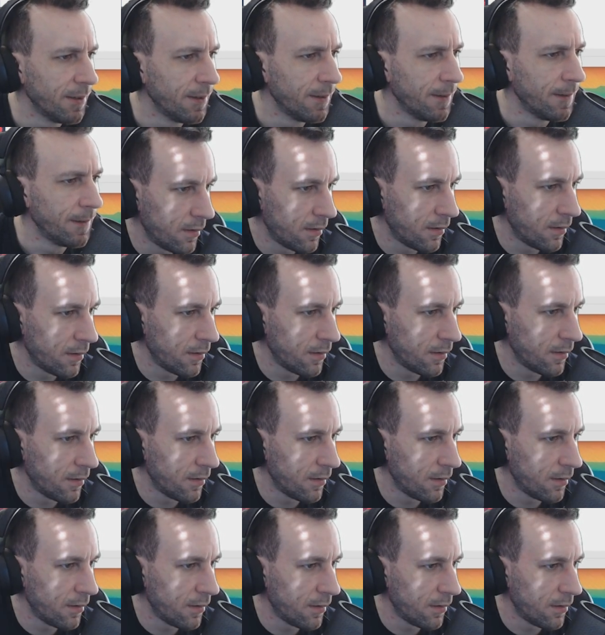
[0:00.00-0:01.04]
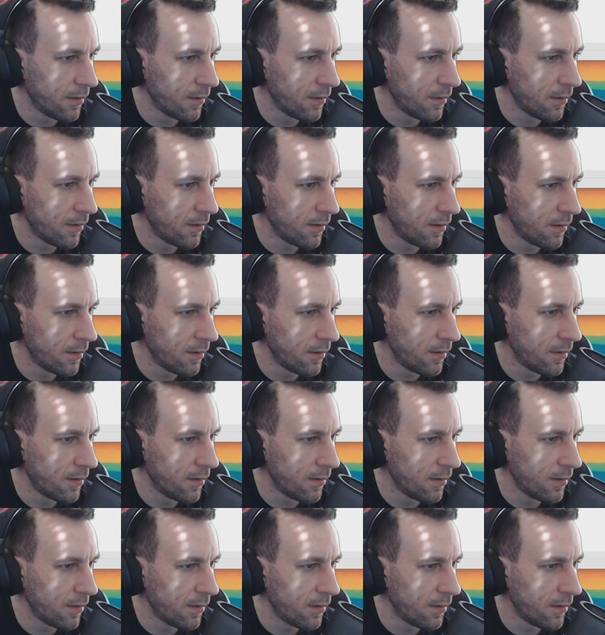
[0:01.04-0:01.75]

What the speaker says: No one is speaking in this clip.